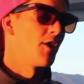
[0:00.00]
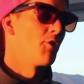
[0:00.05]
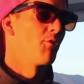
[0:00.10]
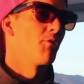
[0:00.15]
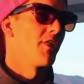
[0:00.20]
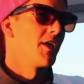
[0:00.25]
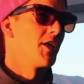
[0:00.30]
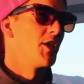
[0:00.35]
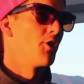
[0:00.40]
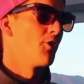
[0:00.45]
know
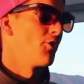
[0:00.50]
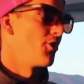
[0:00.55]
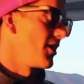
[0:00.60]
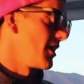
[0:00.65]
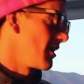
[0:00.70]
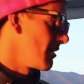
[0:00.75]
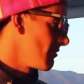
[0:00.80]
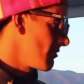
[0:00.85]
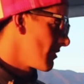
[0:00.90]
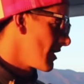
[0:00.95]
what they're
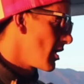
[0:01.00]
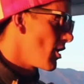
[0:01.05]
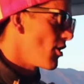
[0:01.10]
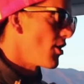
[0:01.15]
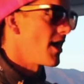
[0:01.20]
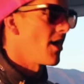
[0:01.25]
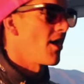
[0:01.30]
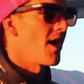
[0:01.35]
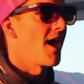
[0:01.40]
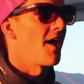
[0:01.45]
doing, they
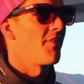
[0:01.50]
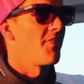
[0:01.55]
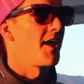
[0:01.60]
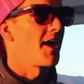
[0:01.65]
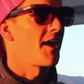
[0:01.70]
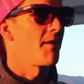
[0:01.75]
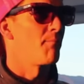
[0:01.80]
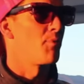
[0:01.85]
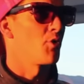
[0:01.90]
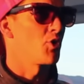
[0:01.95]
know how hard
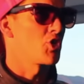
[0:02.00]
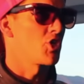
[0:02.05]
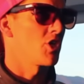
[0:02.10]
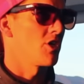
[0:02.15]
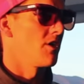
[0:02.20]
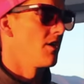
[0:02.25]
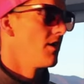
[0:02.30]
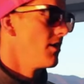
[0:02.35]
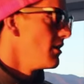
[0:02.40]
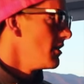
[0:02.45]
they can push
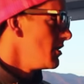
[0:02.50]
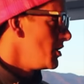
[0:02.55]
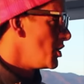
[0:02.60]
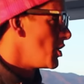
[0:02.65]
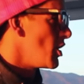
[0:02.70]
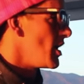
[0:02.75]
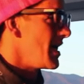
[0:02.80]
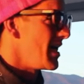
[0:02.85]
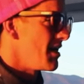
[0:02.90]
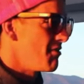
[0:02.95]
it. You
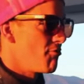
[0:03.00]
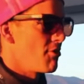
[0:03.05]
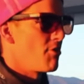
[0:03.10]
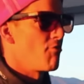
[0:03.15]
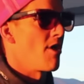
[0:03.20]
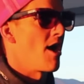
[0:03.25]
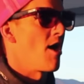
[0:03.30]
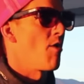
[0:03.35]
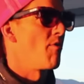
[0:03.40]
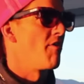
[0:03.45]
know, every
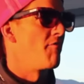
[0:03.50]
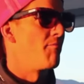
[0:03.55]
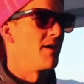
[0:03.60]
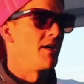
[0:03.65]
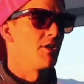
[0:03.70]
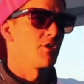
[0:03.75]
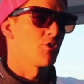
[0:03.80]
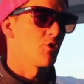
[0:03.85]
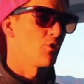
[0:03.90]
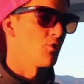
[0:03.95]
round we've
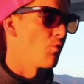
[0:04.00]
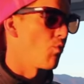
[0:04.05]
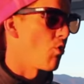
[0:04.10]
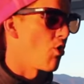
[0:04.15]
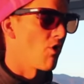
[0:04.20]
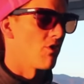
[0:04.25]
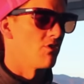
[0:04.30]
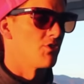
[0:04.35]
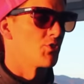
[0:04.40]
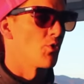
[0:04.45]
been to,
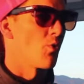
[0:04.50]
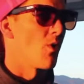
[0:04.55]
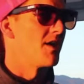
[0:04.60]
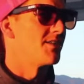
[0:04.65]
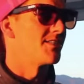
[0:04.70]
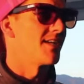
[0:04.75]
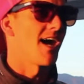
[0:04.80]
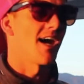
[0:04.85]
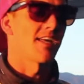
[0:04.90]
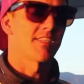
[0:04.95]
Warren's
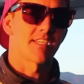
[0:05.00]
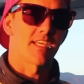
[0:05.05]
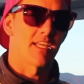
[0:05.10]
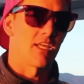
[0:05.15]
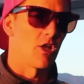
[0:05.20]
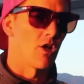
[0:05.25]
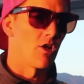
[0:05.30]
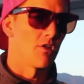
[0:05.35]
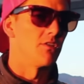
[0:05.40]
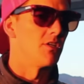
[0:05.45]
always
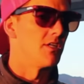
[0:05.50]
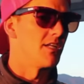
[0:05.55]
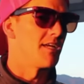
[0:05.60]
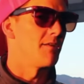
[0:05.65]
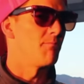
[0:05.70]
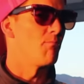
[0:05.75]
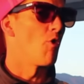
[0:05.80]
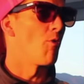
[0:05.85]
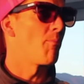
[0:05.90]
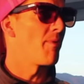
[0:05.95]
asking, you know, do you
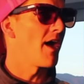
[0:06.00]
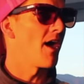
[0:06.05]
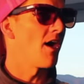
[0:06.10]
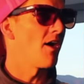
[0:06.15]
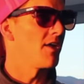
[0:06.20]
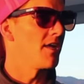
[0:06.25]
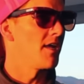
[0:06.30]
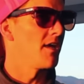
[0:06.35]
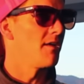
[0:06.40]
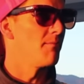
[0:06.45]
need more
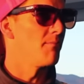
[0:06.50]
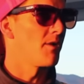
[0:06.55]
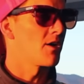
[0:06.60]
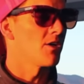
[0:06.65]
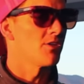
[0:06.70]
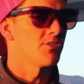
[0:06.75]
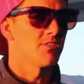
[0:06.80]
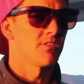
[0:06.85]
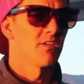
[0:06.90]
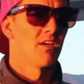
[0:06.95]
power yet?
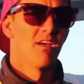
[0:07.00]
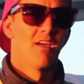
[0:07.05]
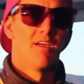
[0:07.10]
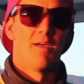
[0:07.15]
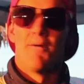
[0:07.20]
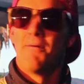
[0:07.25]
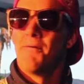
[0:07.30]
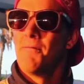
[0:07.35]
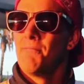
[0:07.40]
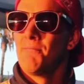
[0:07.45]
Because
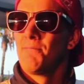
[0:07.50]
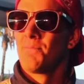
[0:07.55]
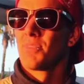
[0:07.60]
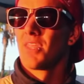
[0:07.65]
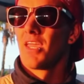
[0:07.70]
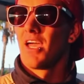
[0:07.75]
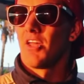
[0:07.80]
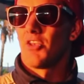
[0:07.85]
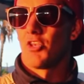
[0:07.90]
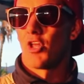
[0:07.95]

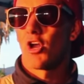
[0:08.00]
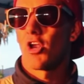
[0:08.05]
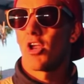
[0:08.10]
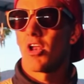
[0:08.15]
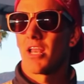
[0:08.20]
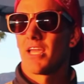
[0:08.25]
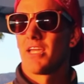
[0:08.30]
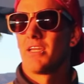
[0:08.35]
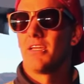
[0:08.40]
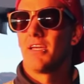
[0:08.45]
not
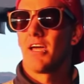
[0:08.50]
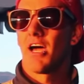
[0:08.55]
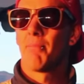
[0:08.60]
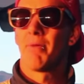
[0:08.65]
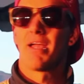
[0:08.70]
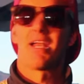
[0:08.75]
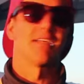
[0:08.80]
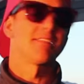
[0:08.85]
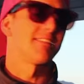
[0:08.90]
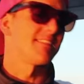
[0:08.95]
only, I
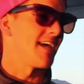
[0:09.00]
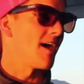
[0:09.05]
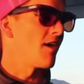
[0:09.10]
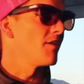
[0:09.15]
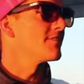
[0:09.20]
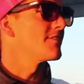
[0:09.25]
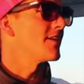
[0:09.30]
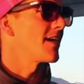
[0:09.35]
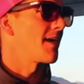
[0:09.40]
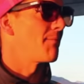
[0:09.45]
mean, it
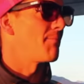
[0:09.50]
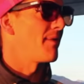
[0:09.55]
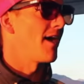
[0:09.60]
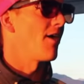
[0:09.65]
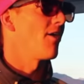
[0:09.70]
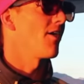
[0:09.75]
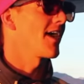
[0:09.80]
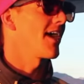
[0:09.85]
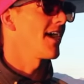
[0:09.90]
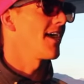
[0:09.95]
sounds like a
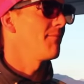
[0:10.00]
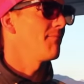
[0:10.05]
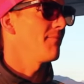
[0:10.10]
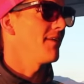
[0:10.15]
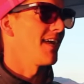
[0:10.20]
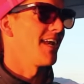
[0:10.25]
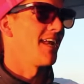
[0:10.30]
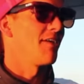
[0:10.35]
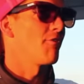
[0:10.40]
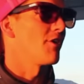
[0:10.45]
power game
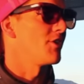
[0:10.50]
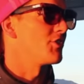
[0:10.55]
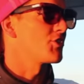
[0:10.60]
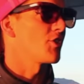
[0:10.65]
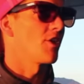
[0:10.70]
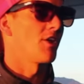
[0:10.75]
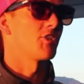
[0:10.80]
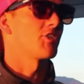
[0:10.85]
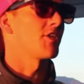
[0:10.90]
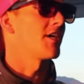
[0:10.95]
and everyone's
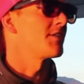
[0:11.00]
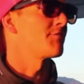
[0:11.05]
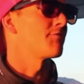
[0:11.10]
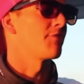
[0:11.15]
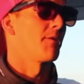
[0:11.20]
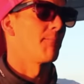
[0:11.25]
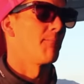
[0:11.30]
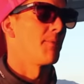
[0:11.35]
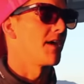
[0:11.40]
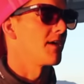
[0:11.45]
trying to chase
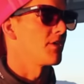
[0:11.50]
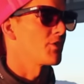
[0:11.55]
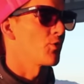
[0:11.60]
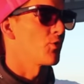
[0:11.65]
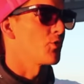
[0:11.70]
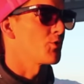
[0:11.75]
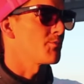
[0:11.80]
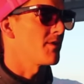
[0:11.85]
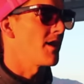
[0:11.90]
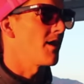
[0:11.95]
for the biggest
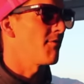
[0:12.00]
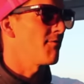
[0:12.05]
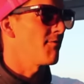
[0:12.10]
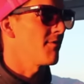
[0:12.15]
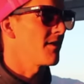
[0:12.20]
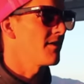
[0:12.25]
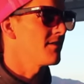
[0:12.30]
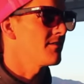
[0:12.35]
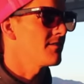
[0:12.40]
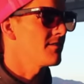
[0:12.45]
horsepower
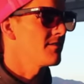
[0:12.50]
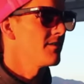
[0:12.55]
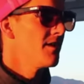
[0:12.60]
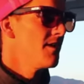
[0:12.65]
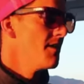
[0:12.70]
figures,